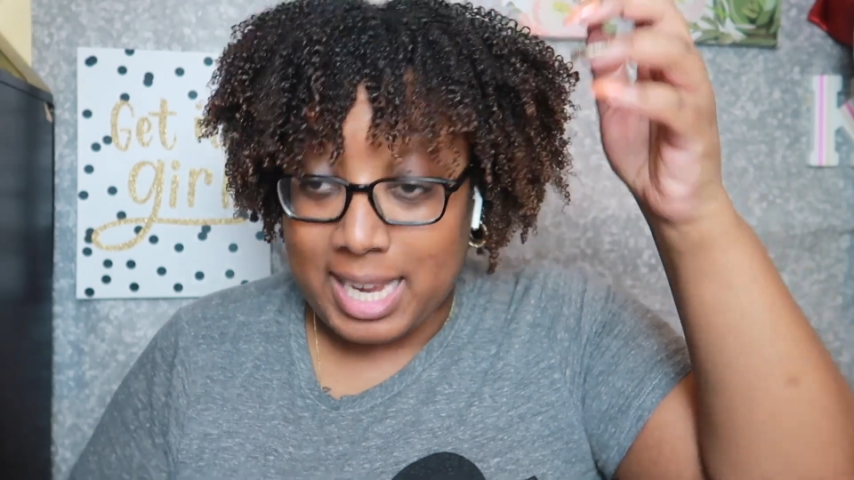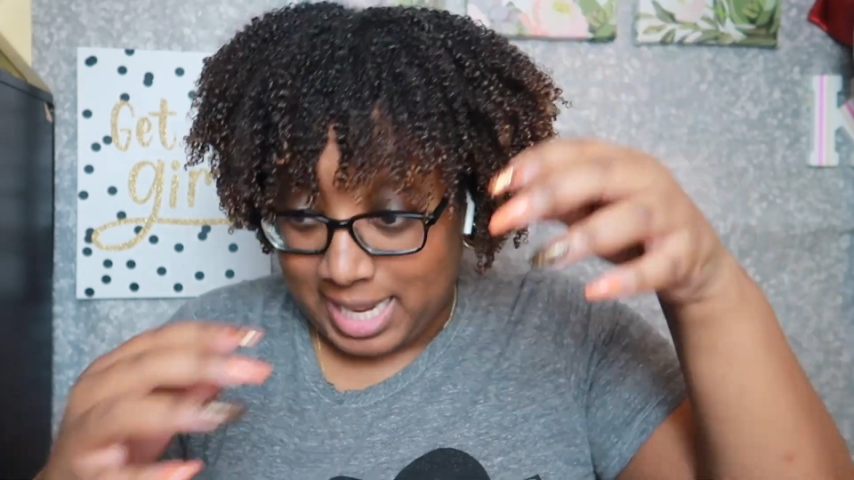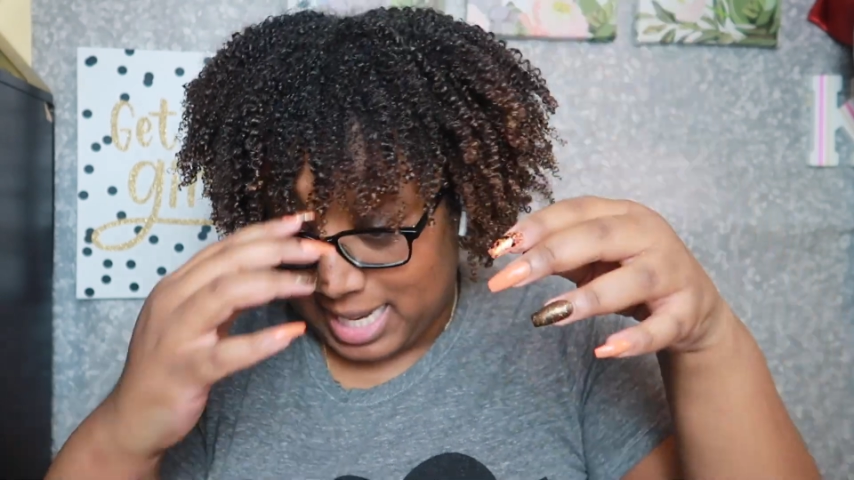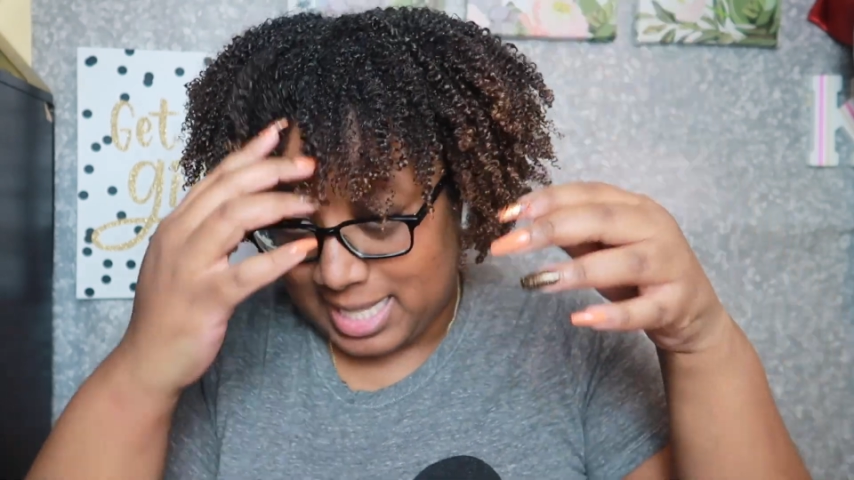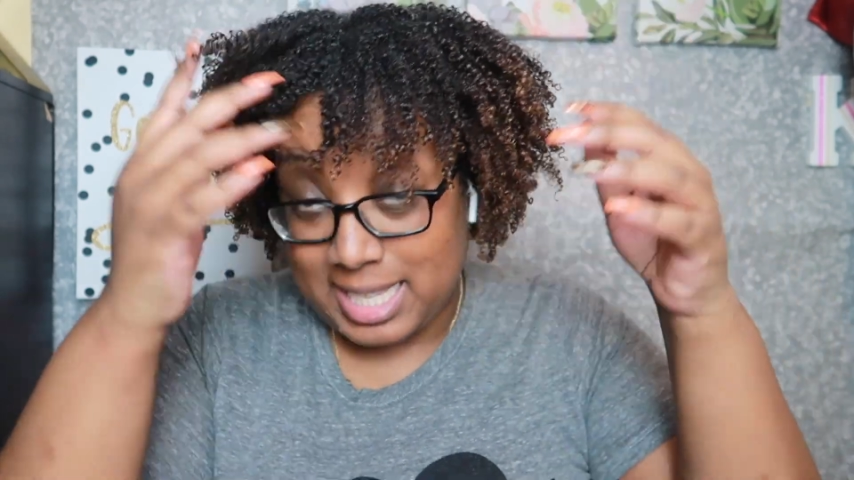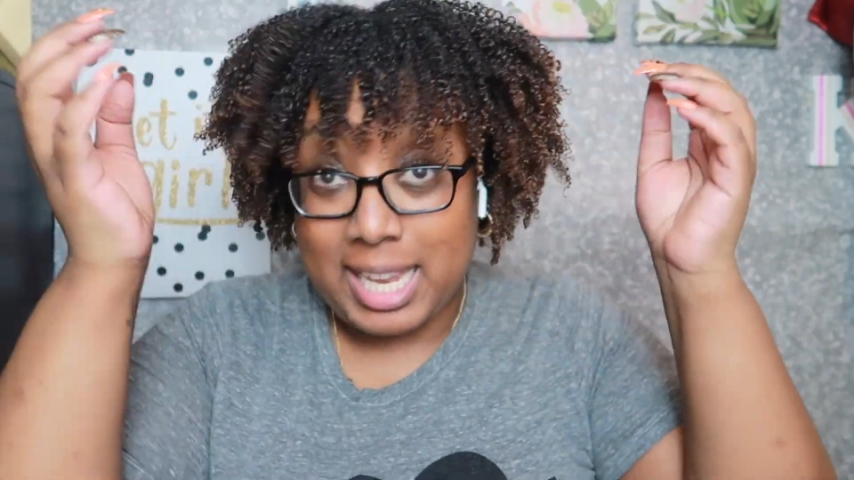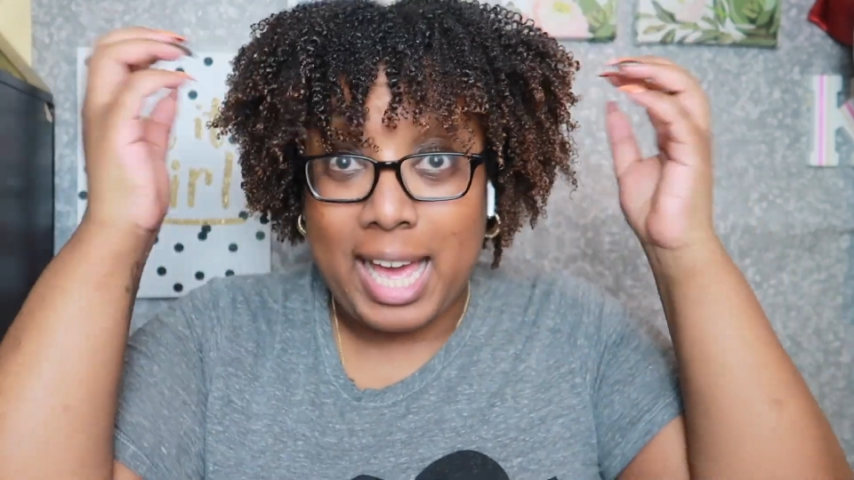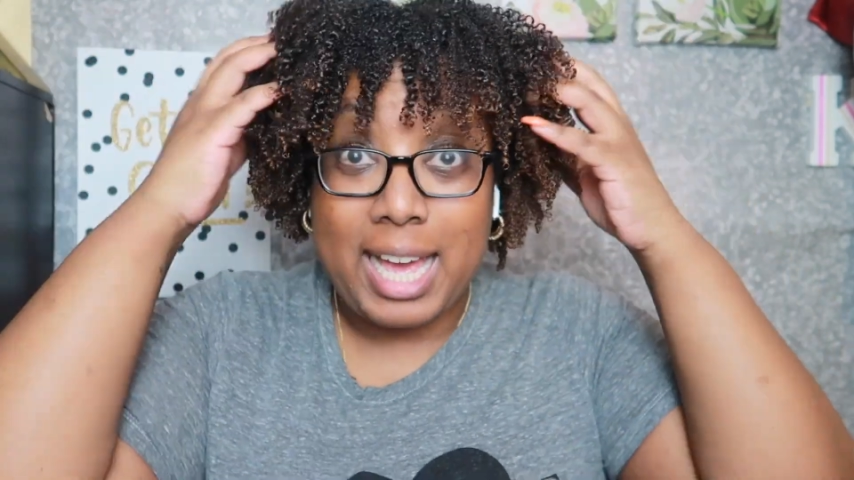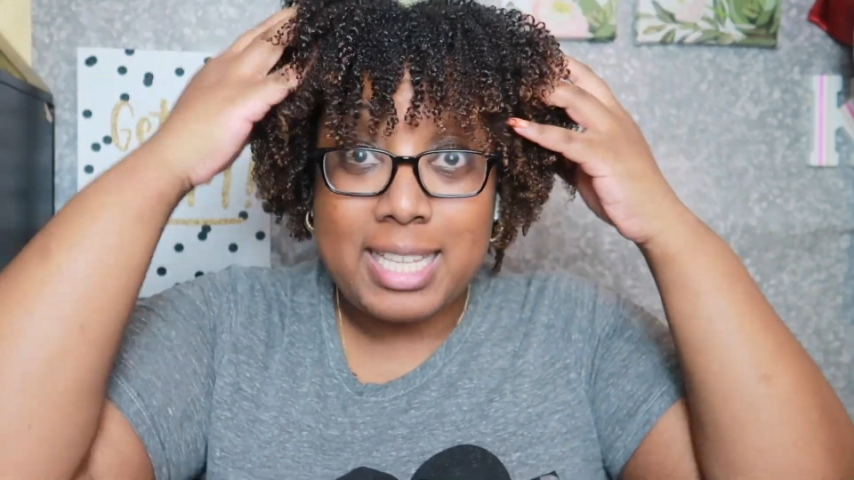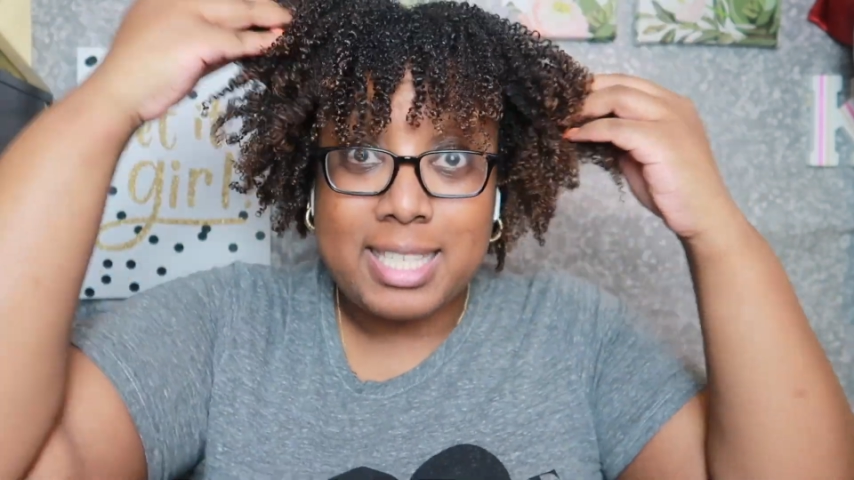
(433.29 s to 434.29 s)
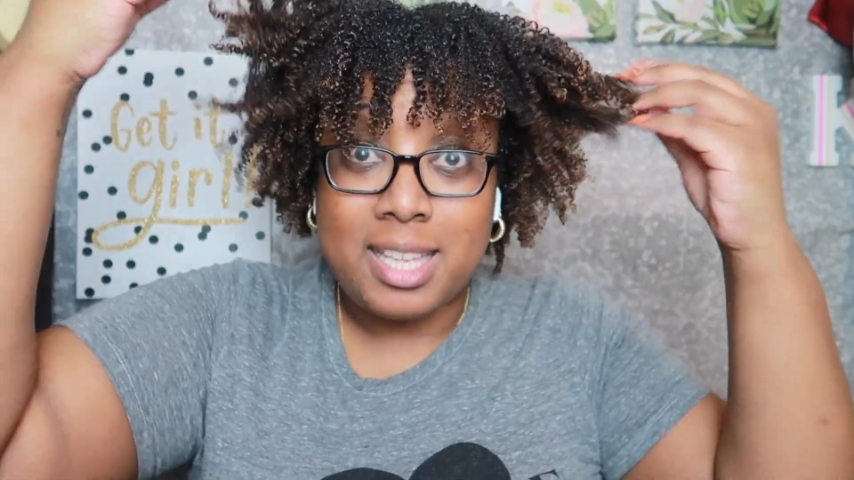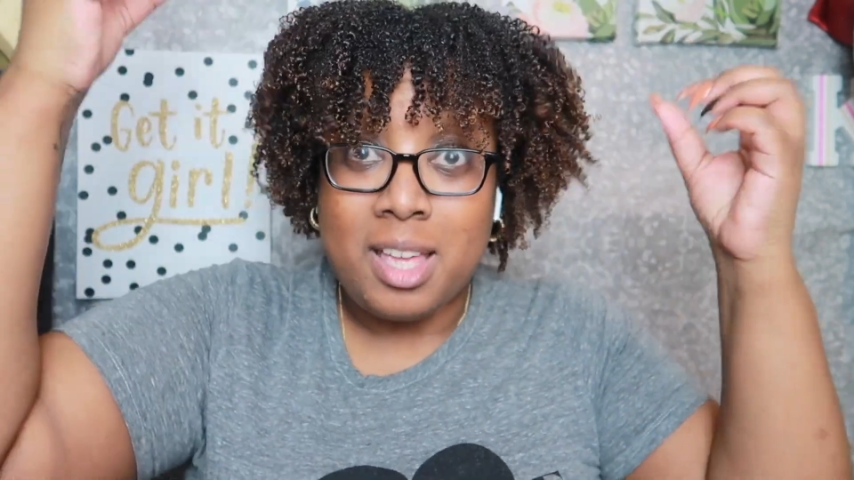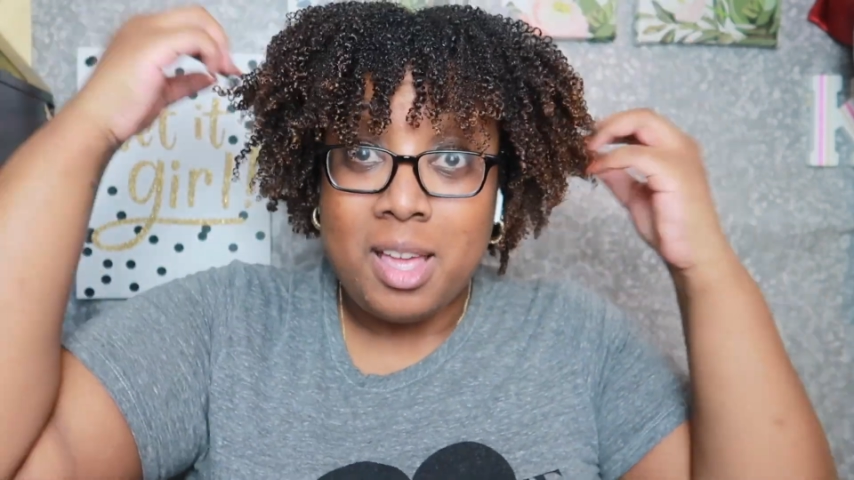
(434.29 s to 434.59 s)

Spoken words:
I need this to last